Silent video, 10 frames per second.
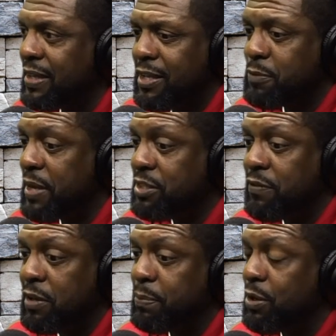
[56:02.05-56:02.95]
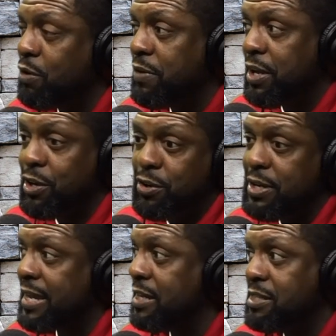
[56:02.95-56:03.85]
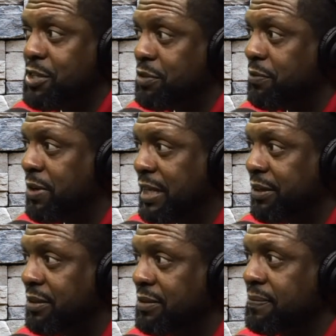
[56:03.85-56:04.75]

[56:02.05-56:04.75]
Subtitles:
Especially if you can put it over there, you're not going to touch it for a year.